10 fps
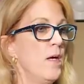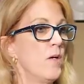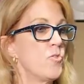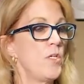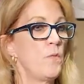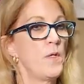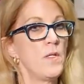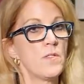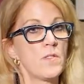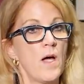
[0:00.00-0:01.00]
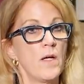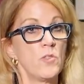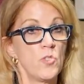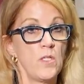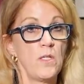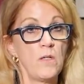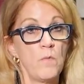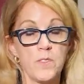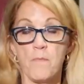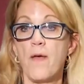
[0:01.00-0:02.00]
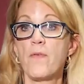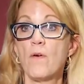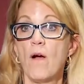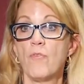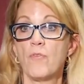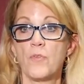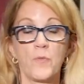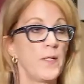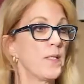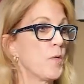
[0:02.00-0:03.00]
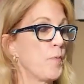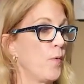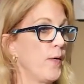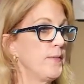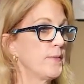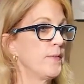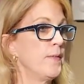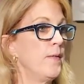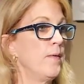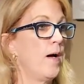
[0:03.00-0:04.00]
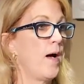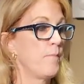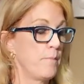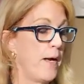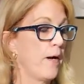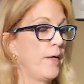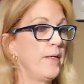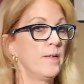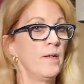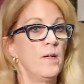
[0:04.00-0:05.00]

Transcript: She was a mother of 3 little boys, married.